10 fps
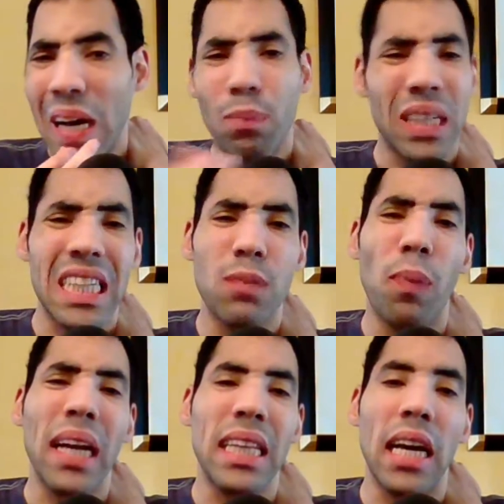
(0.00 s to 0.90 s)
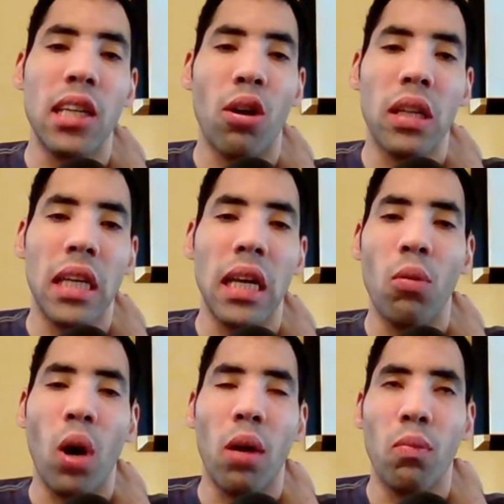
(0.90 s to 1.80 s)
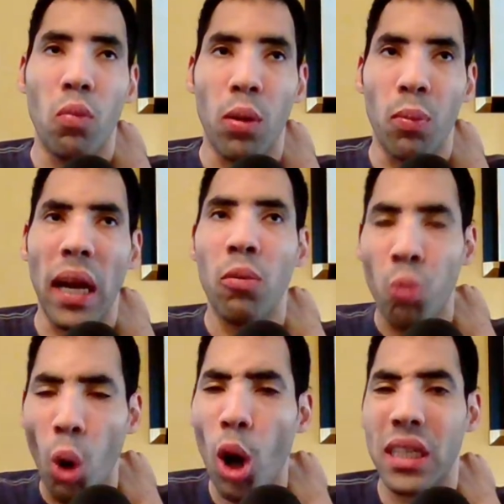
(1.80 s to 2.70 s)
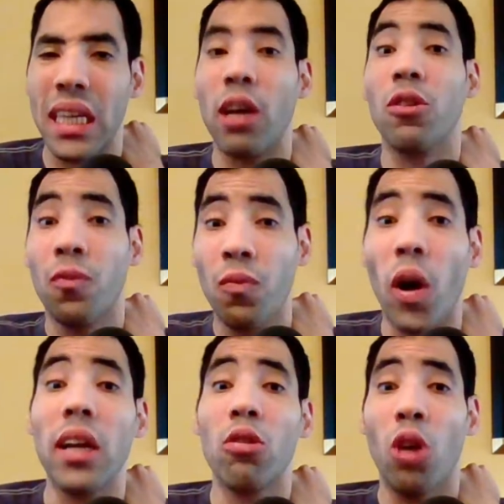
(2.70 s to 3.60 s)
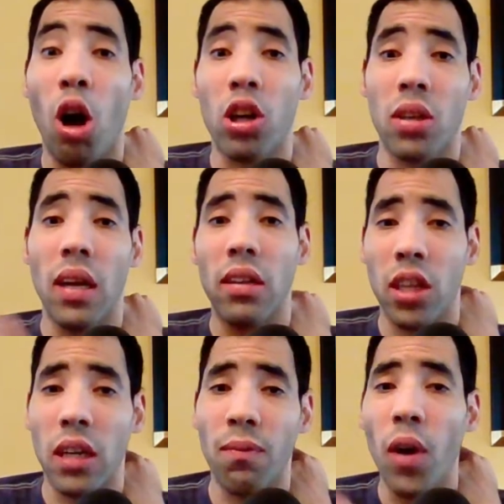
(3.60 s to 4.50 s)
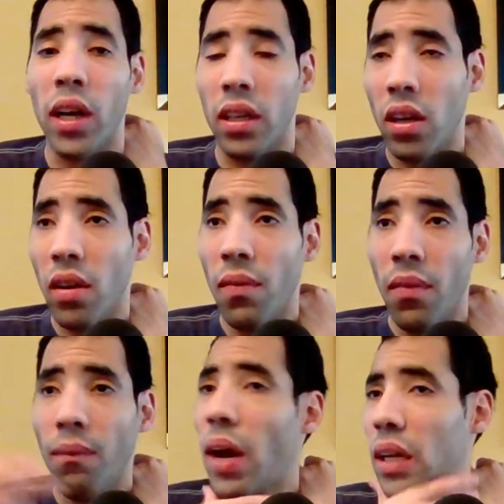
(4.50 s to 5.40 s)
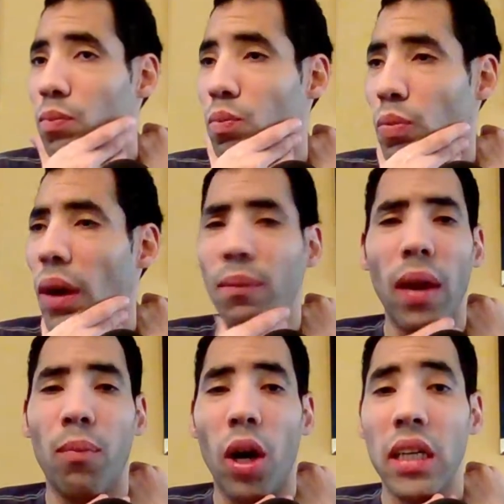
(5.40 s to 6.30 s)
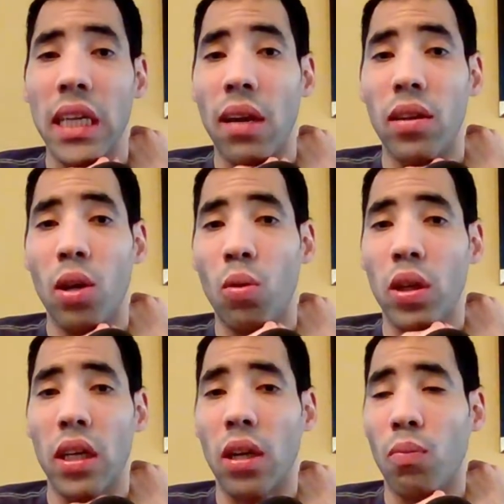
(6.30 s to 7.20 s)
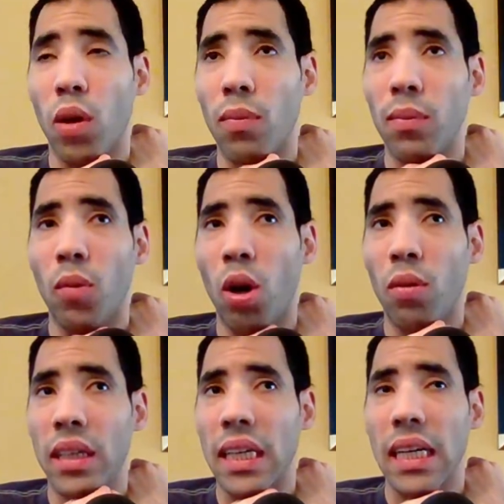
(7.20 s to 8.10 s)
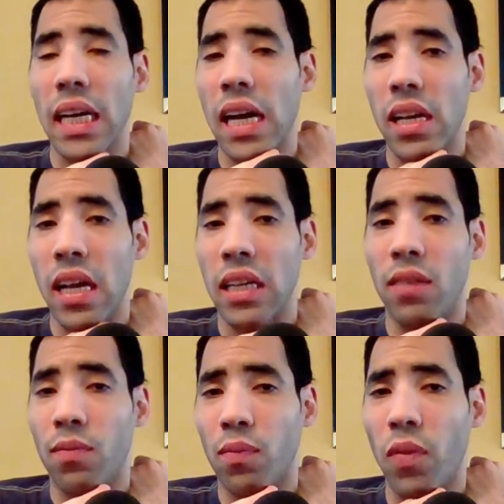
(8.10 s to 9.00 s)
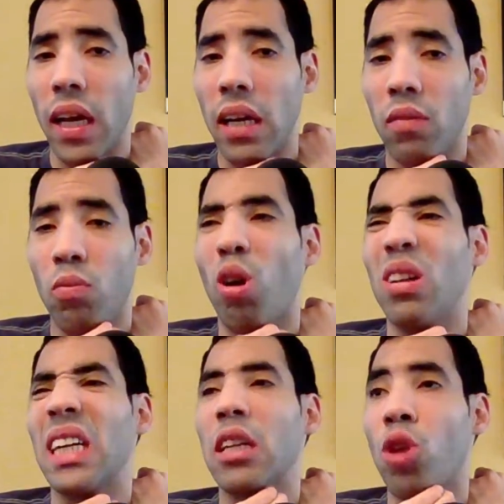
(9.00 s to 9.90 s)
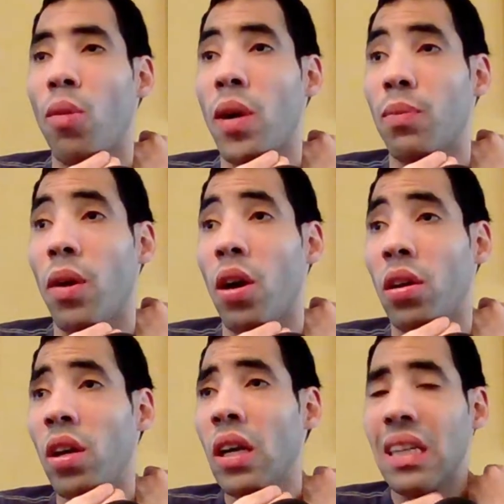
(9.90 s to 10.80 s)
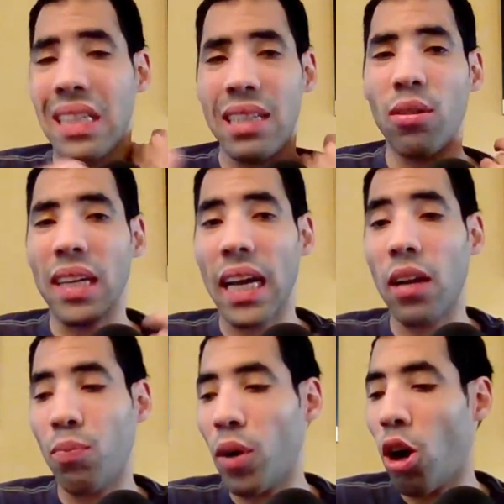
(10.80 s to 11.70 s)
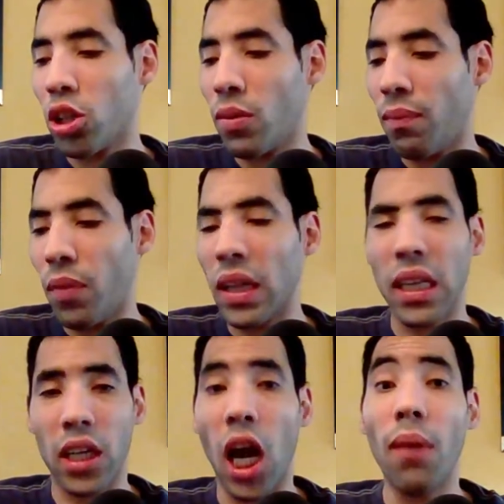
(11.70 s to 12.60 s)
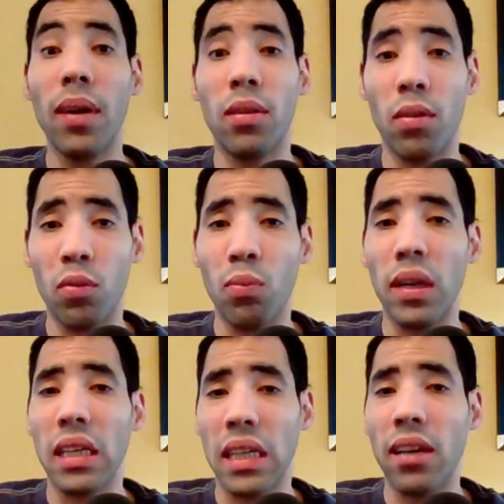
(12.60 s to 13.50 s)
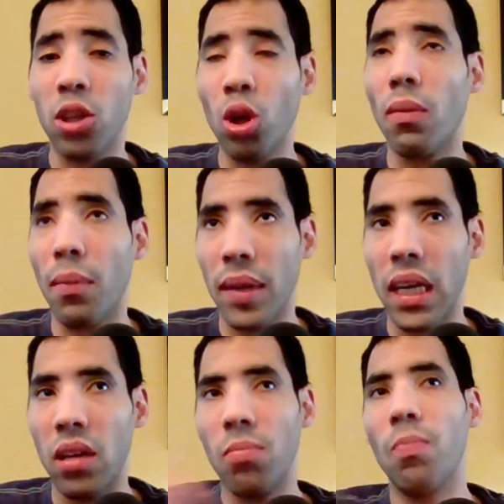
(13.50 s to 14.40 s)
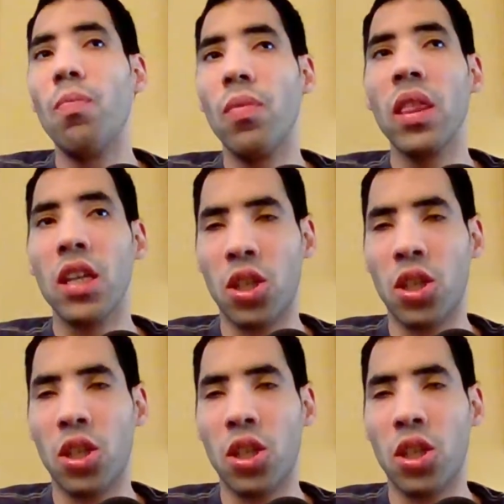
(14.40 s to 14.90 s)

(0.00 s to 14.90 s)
But despite that, Johnny, when it worked, it was fun. It was awesome and a ton of fun. Back, my favorite Barnes game, you know, when you get to become involved and kick out and fight, well, not the robot, but still kick out, but awesome. But the comment made the game good, in my opinion. The